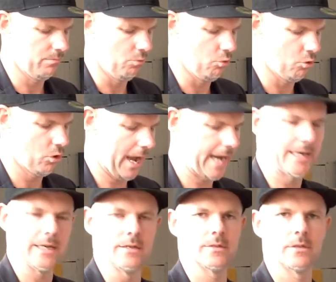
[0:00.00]
more
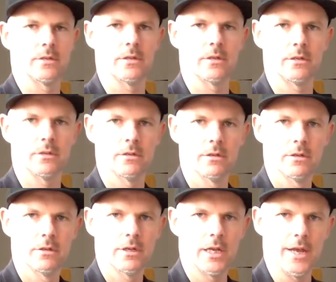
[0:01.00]
80s than
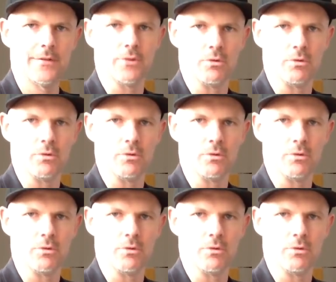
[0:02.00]
it